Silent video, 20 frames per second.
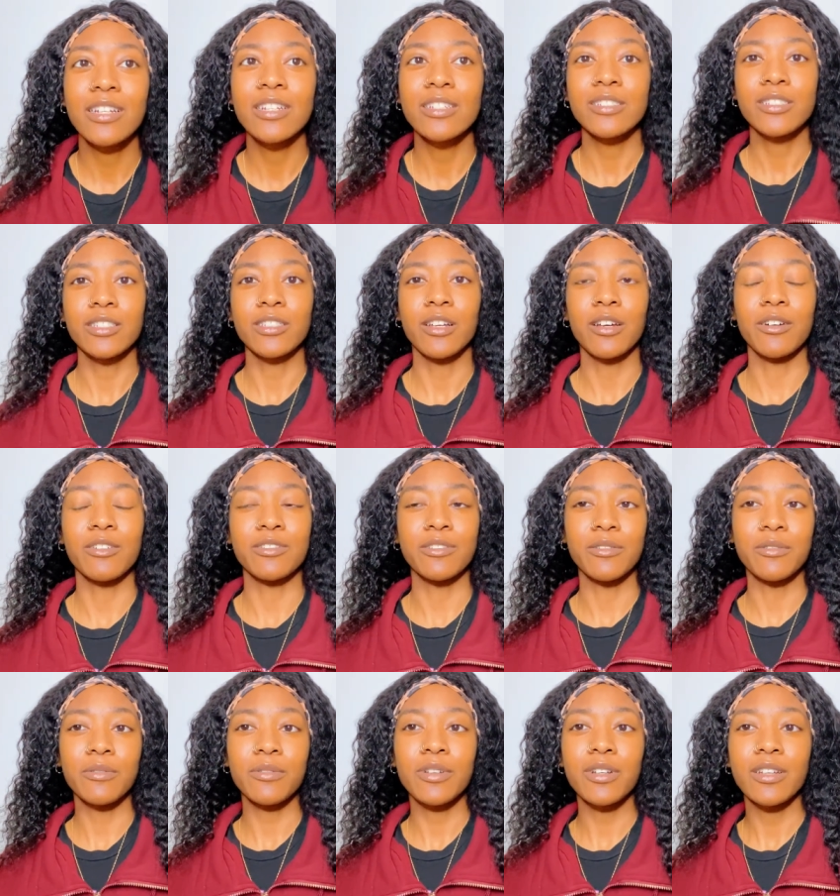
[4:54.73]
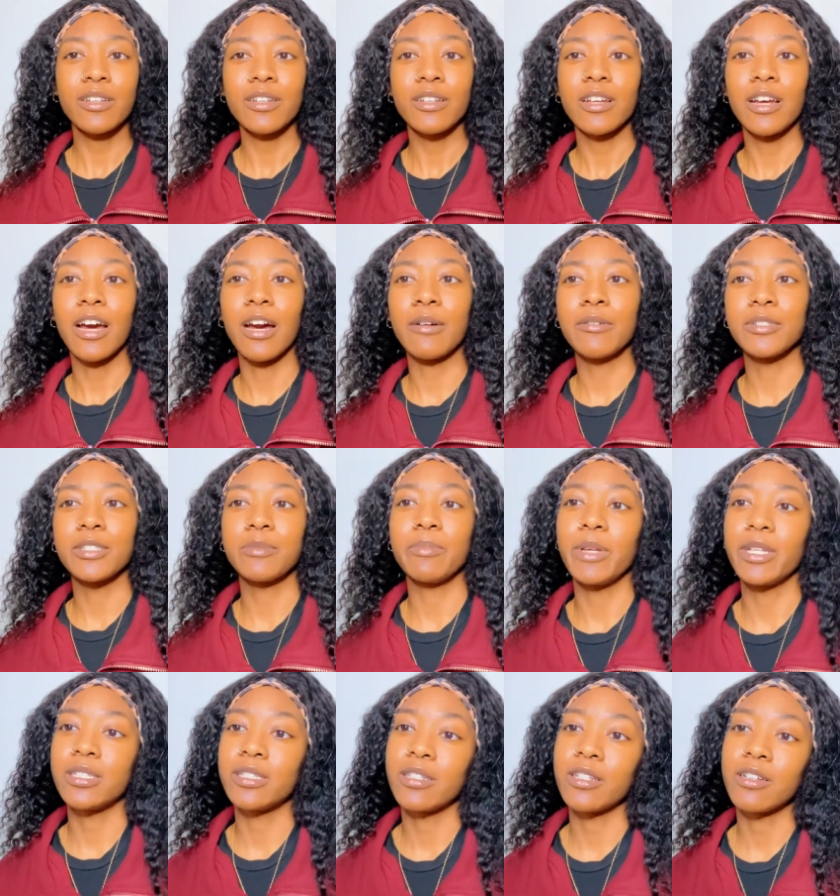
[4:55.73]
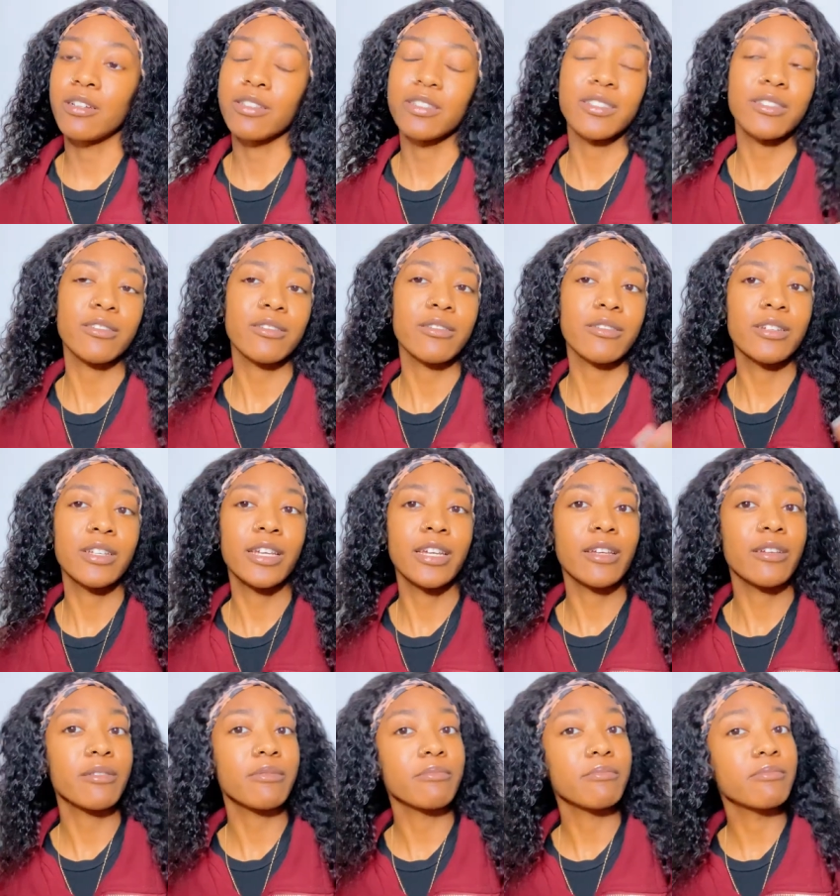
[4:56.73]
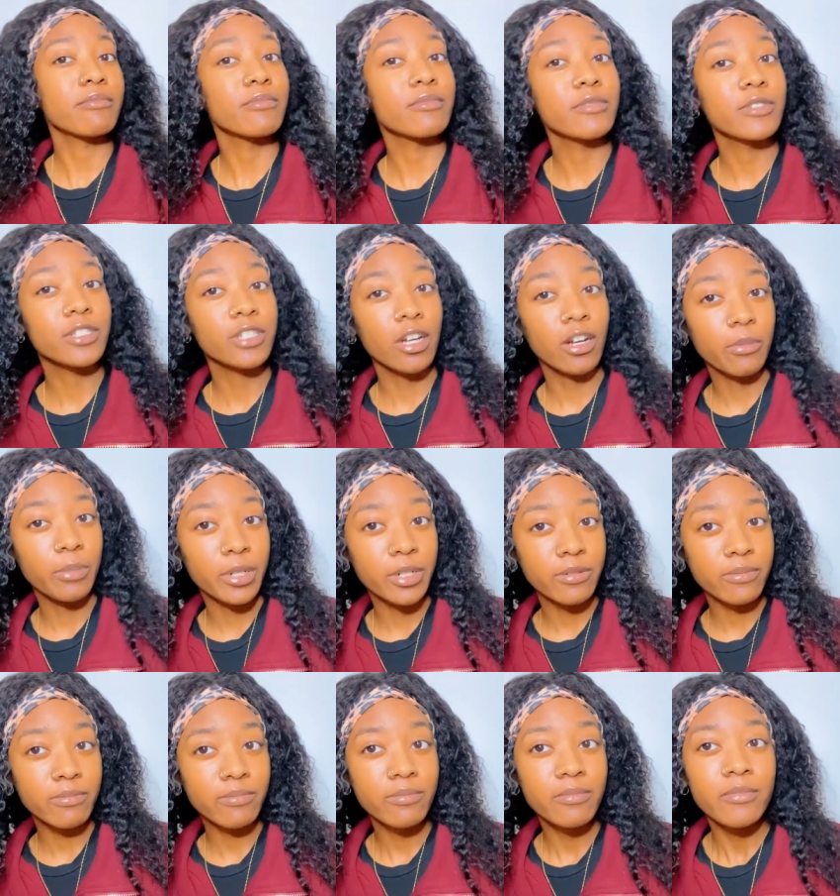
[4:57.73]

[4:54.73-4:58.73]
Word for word: So I was basically gonna get Turbo.